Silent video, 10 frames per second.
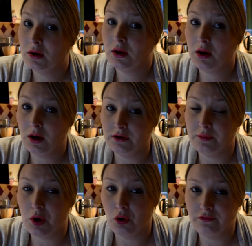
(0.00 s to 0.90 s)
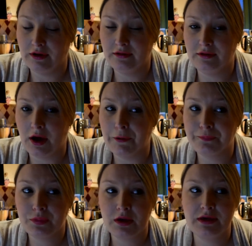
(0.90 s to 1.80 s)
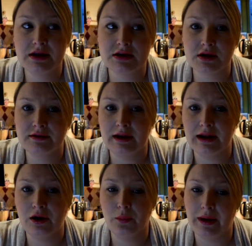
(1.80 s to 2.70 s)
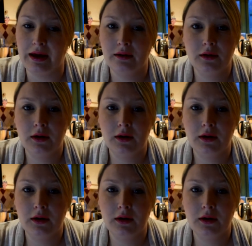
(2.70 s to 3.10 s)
kind of my office. So things are still a little bit,